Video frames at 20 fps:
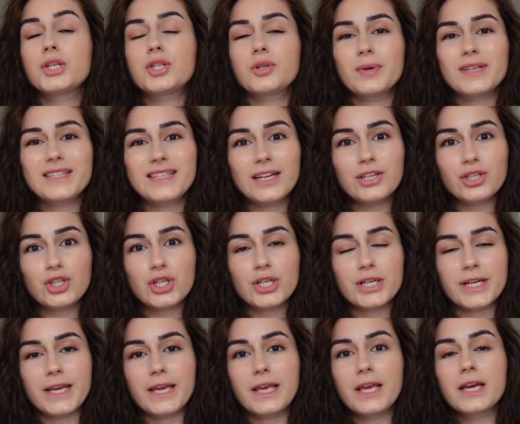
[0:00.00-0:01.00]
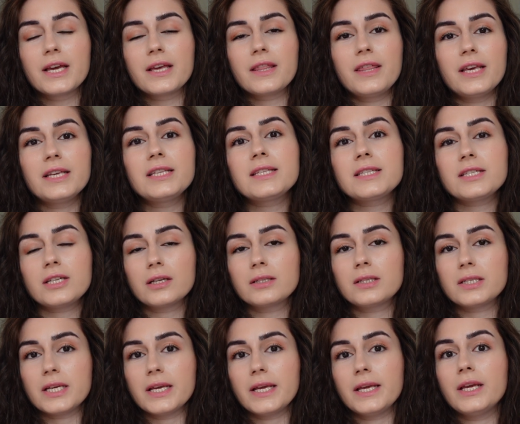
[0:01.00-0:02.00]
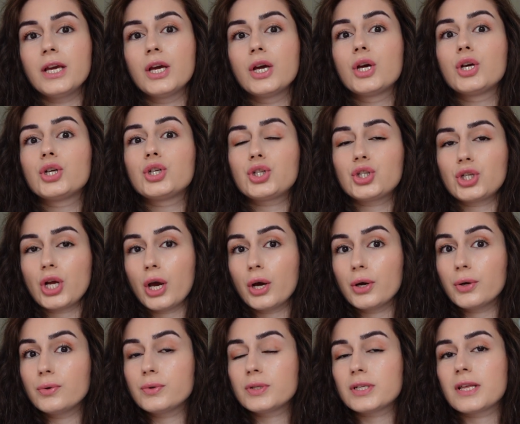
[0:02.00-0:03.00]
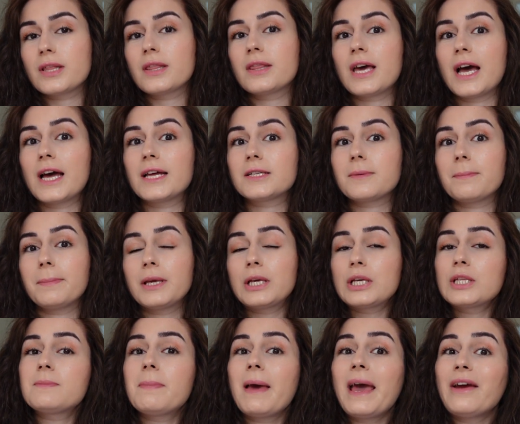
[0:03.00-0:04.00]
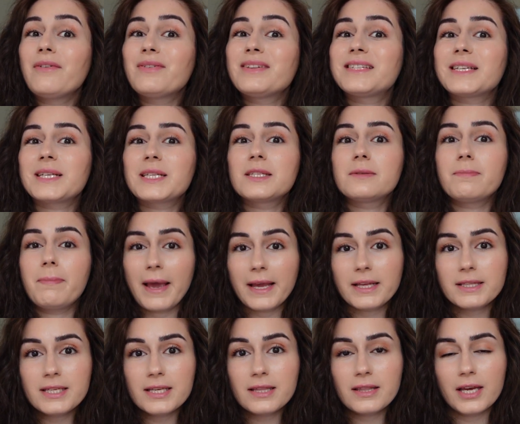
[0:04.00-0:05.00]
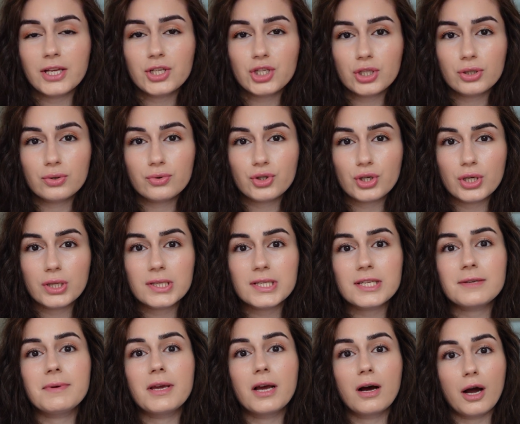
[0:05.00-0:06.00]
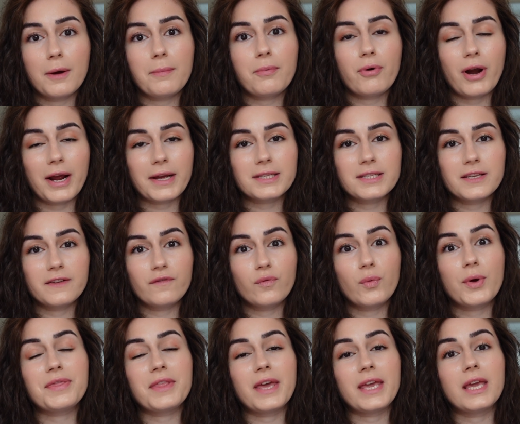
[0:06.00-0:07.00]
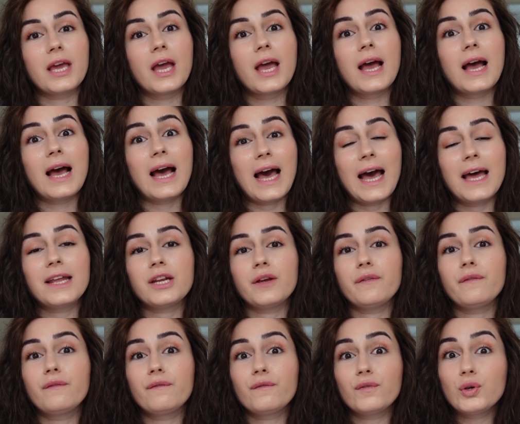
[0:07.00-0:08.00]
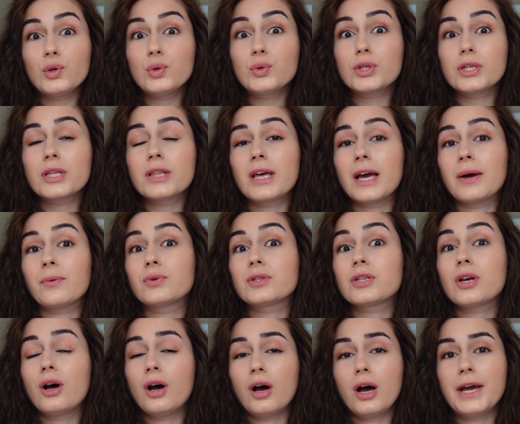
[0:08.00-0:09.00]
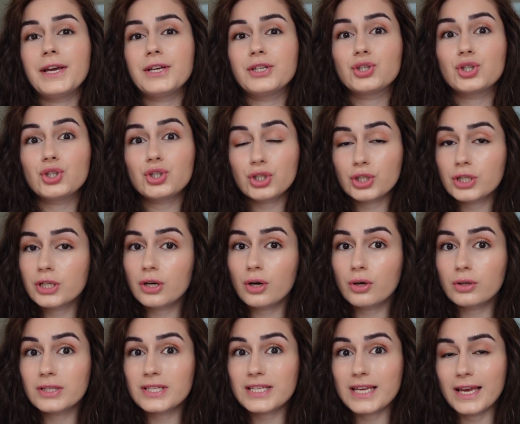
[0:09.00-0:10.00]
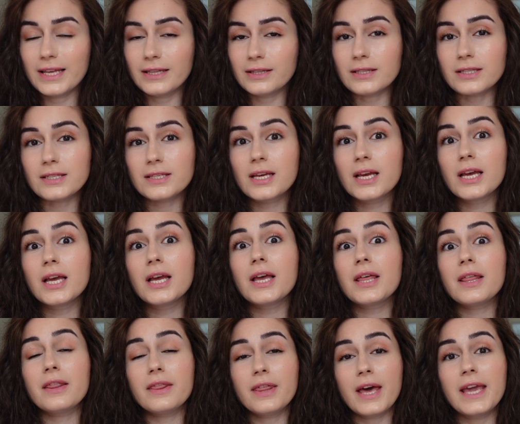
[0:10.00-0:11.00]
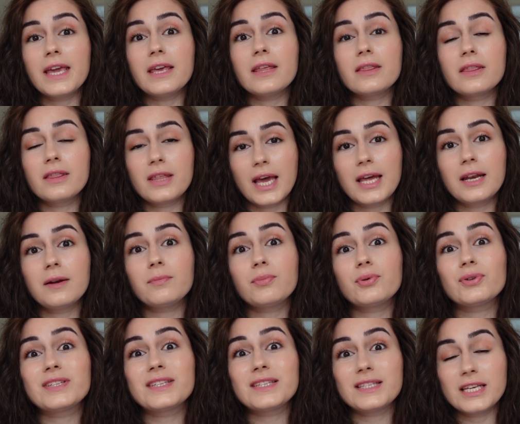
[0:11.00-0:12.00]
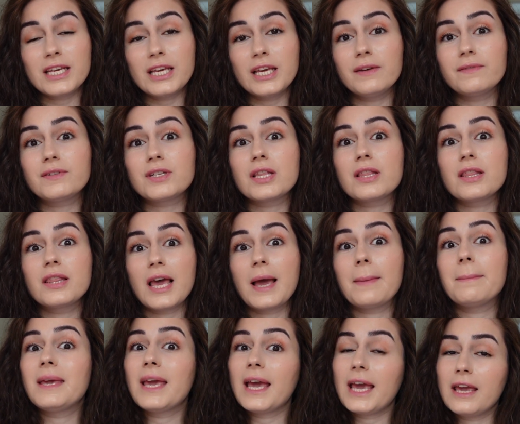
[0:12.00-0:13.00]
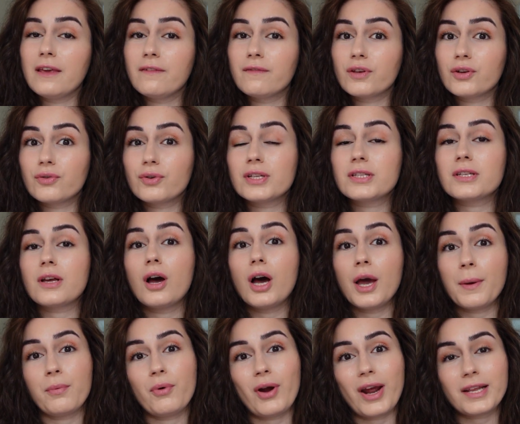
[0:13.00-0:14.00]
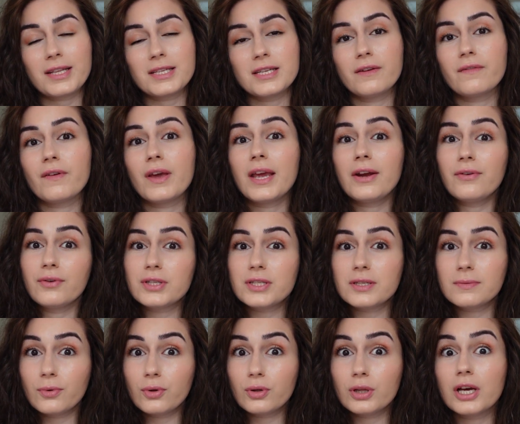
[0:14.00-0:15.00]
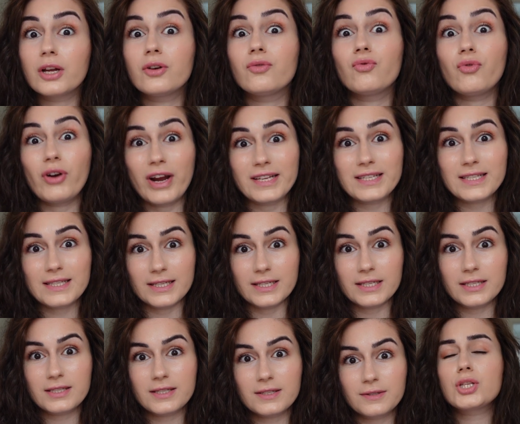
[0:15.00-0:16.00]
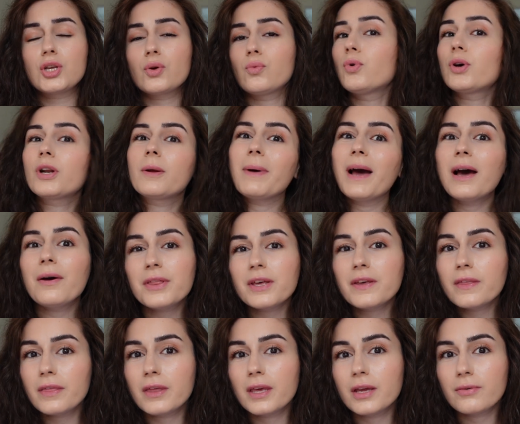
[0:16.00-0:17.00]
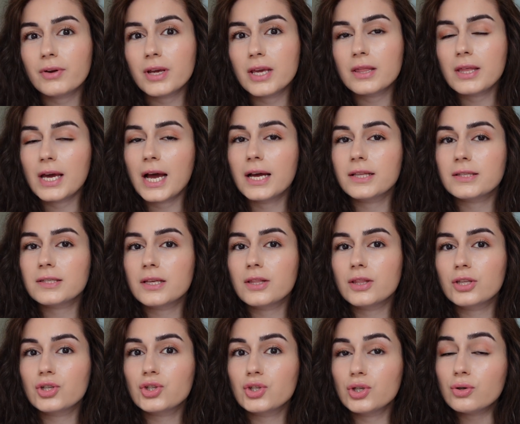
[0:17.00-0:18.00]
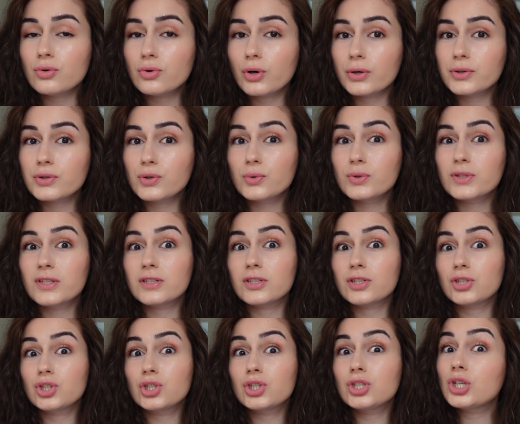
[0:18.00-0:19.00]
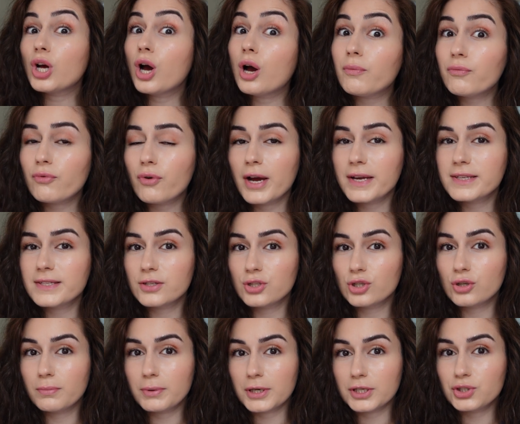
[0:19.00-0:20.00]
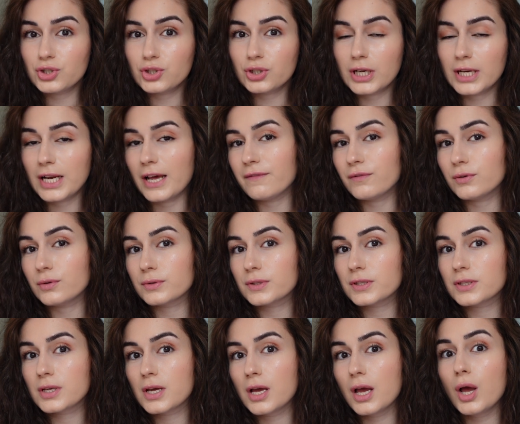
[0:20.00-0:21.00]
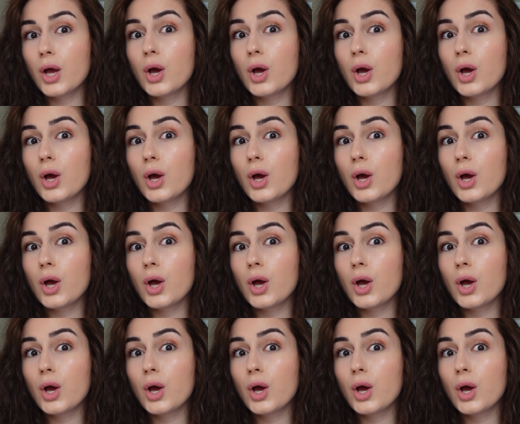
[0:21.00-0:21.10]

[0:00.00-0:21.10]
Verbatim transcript: So essentially, this study showed that because parents expected their children to be hyperactive when they had a food that was high in sugar content, they then perceived their behaviour as hyperactive, irritable and restless. So what about their theory that the sucrose causes a sharp rise in your blood sugar levels?